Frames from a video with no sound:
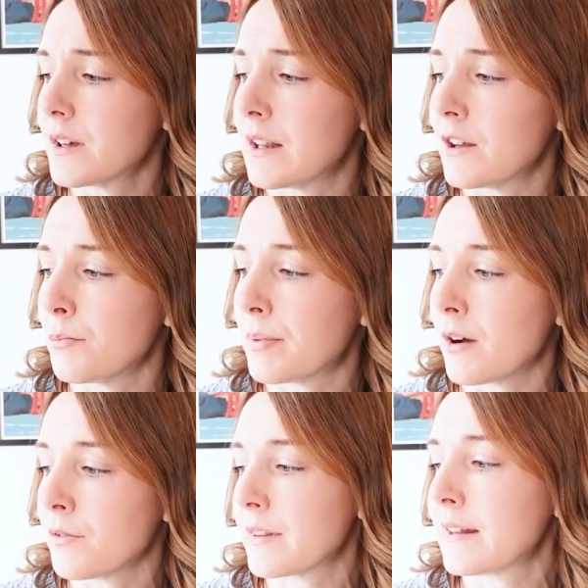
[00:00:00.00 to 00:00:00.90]
a little
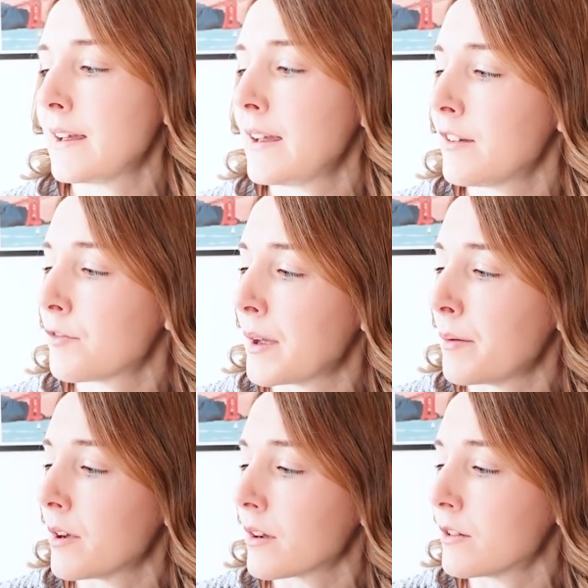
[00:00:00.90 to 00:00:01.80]
puff sleeve.
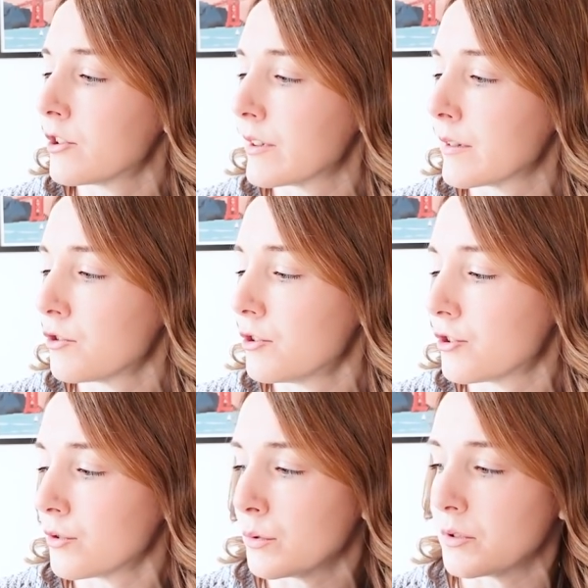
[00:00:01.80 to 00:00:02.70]
Maybe I could just
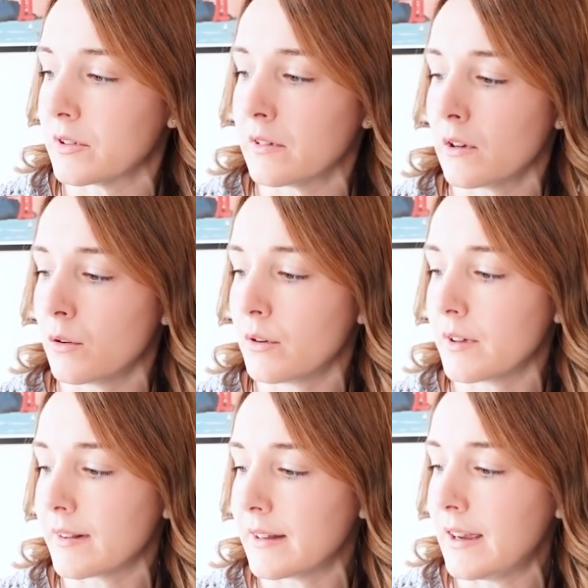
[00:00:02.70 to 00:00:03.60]
shorten the longer
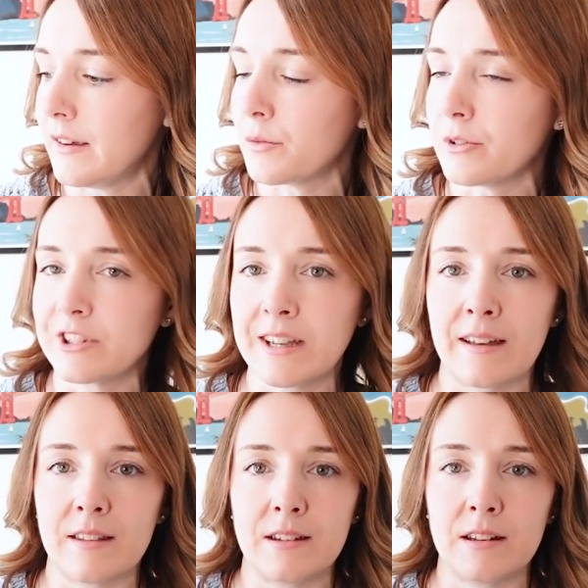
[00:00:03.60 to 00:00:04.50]
sleeves, which are
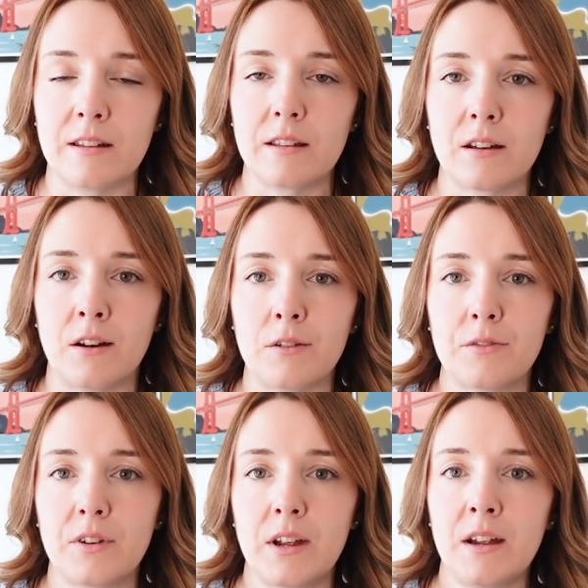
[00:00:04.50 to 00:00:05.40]
gathered in at the cuff
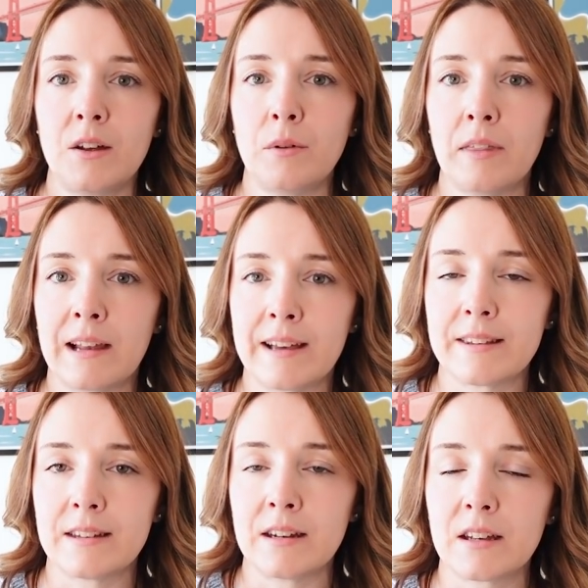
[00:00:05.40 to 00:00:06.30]
with
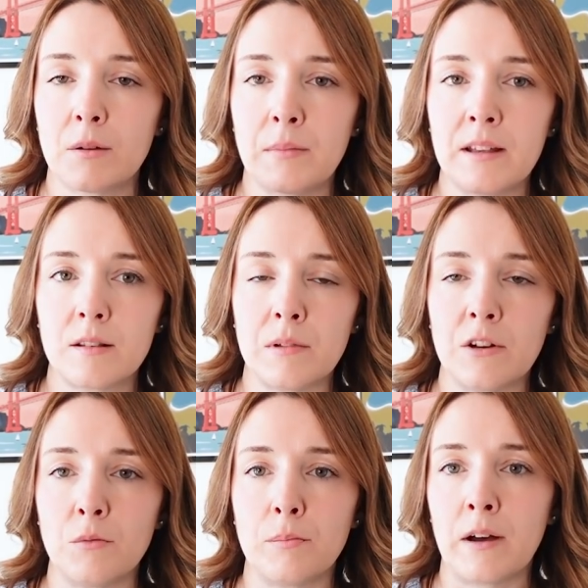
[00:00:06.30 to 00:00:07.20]
elastic, and make some
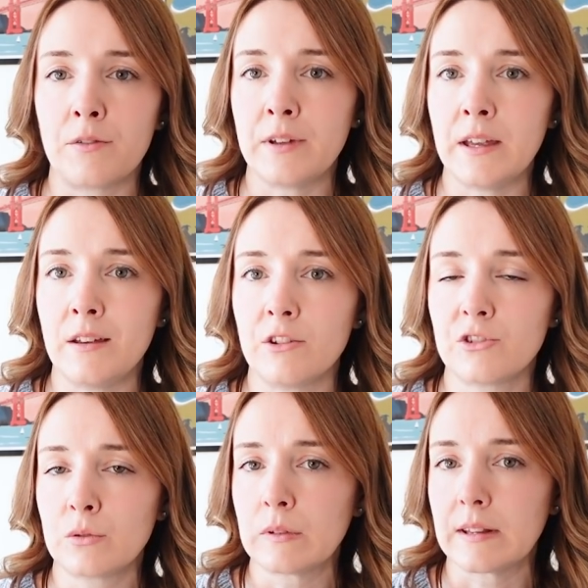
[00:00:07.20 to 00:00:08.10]
little puffy
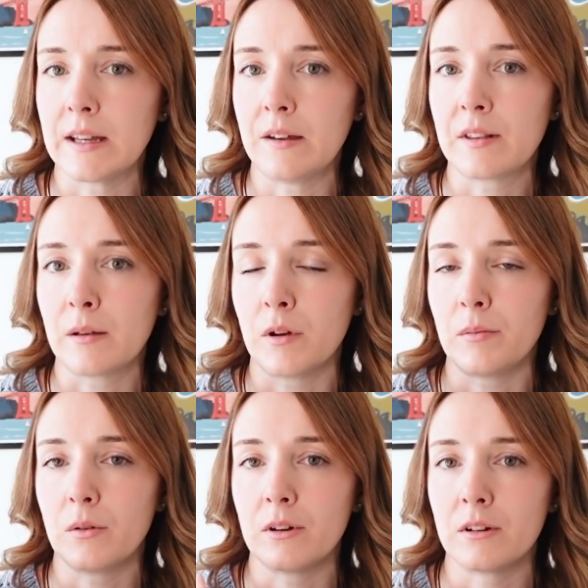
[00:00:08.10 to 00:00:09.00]
short sleeves. That might
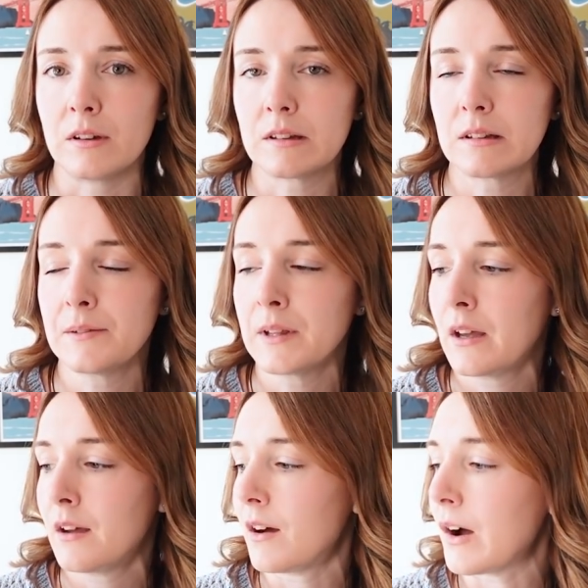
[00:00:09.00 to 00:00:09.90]
be quite nice.
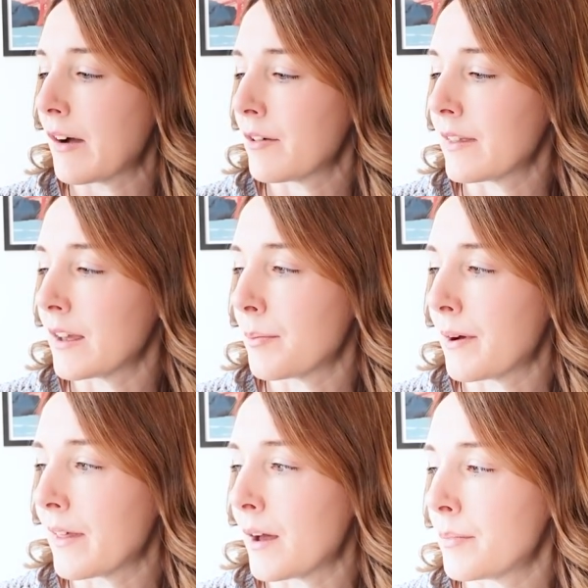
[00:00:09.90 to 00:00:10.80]
I'll have a think
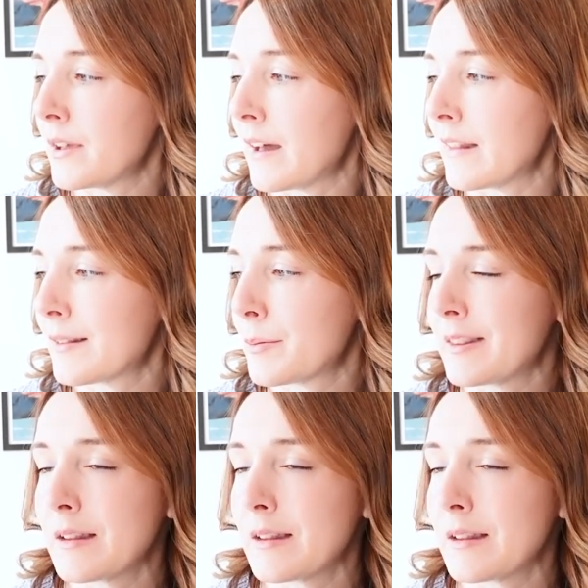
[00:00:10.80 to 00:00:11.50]
about that. But yeah, that's been